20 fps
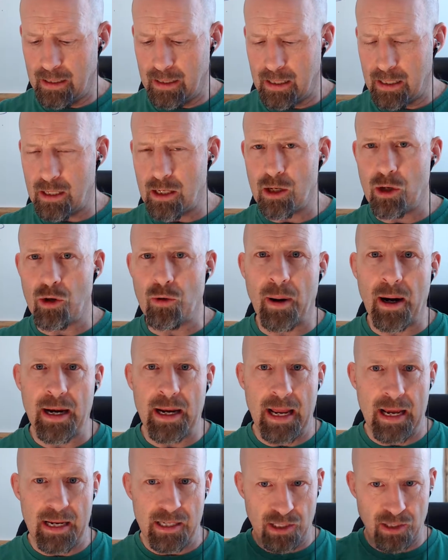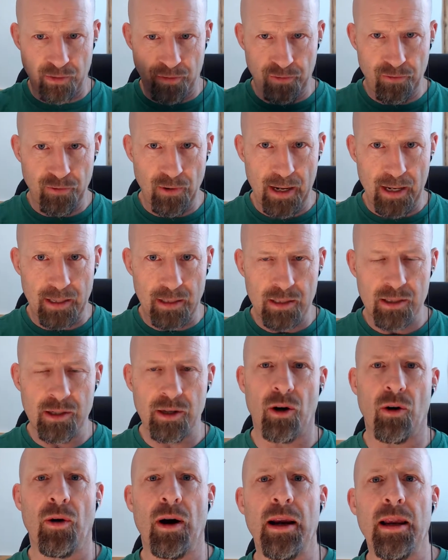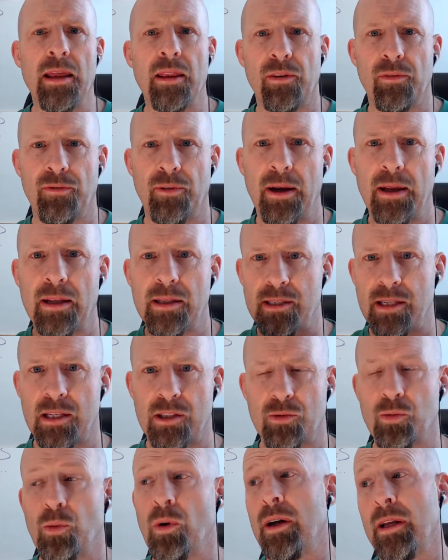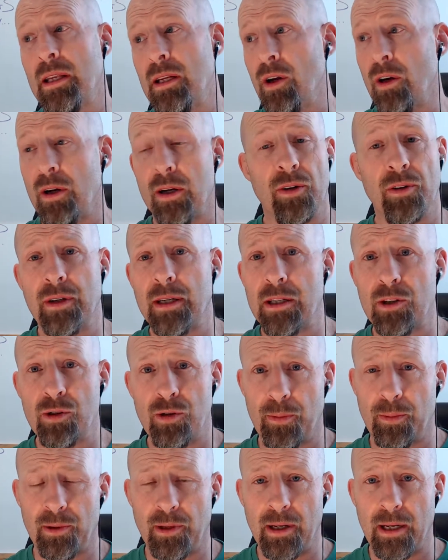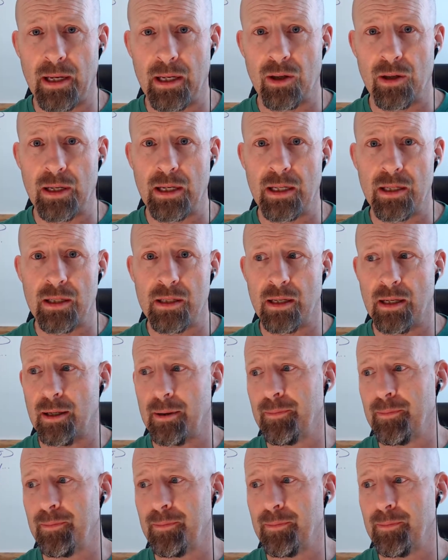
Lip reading: you might ask the friend, all right, and the friend says, well, you don't need AAA, you need,